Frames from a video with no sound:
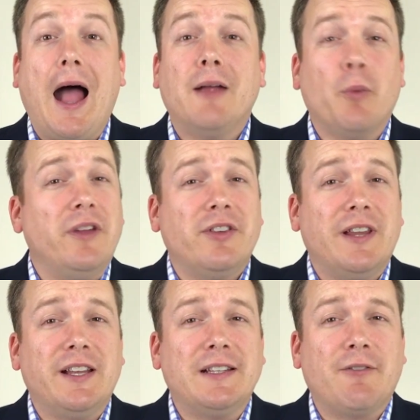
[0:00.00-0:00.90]
I
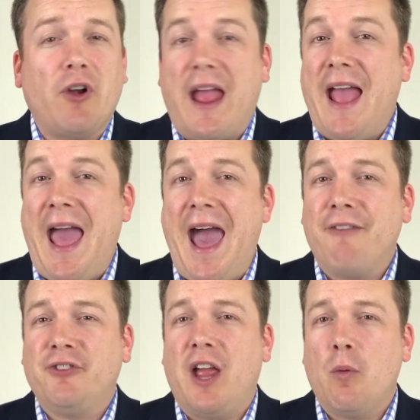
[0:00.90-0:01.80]
recently delivered a
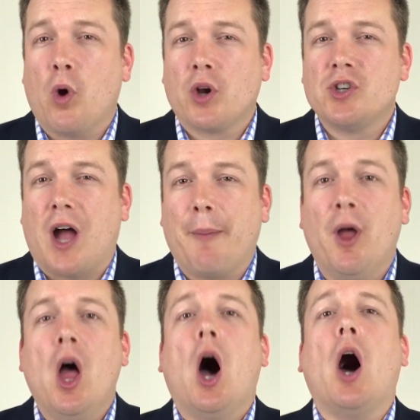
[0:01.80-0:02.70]
half-day
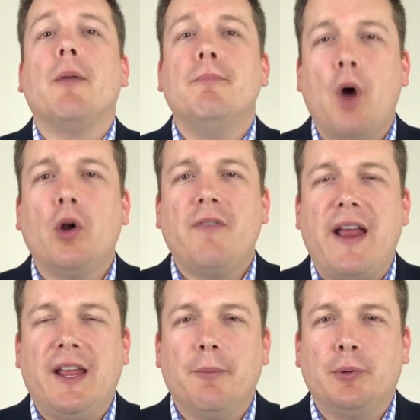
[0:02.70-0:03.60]
workshop on
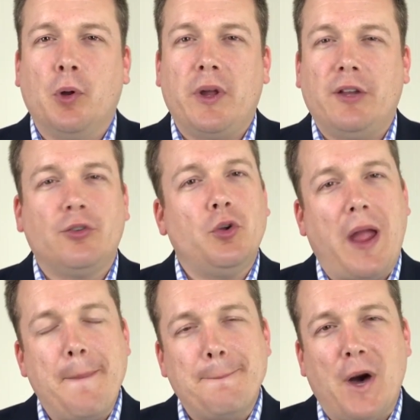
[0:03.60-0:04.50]
motivating employees
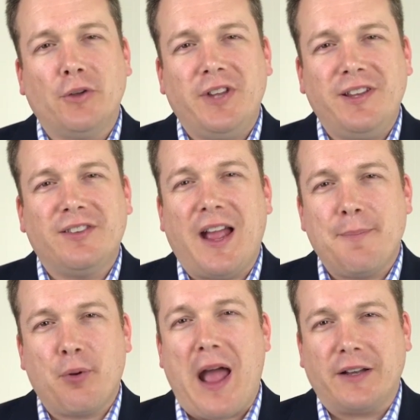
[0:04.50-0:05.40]
to a
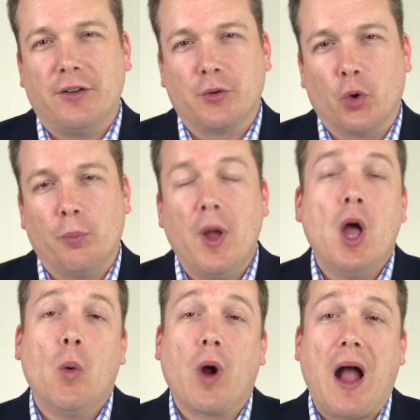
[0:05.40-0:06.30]
multi-site practice group
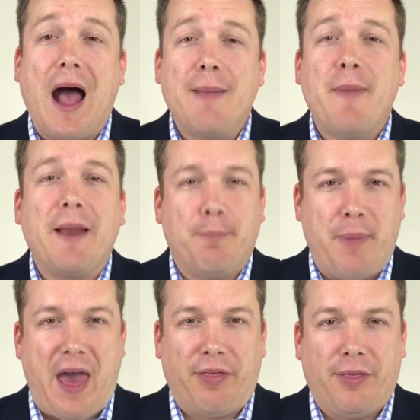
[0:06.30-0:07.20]
where I
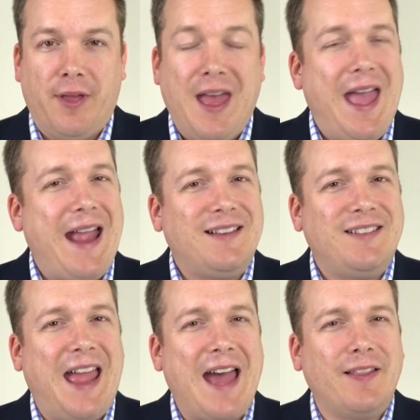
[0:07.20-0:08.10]
met Beth, a
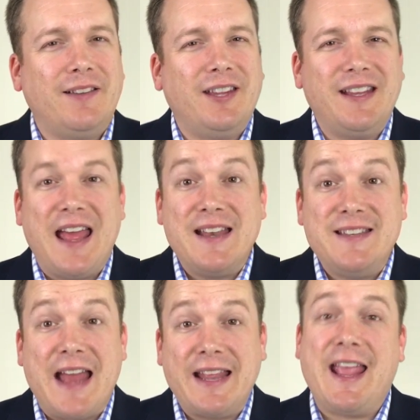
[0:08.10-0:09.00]
talented,
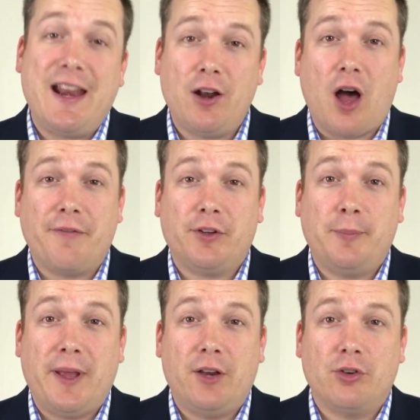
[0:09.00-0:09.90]
dedicated
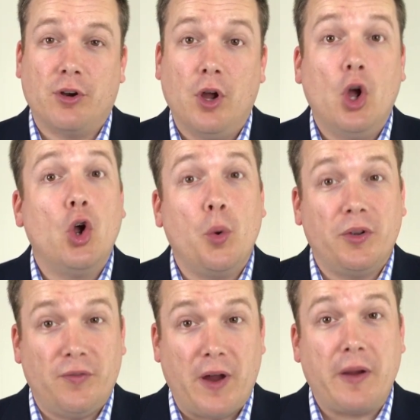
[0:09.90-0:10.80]
office manager who
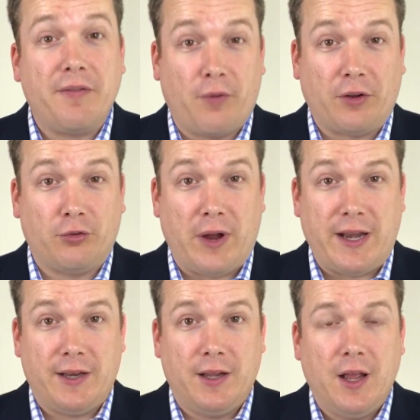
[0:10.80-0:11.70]
is very
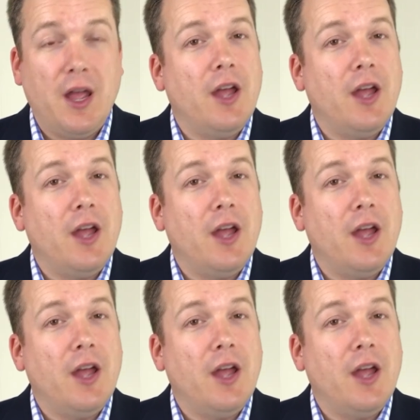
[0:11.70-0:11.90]
frustrated.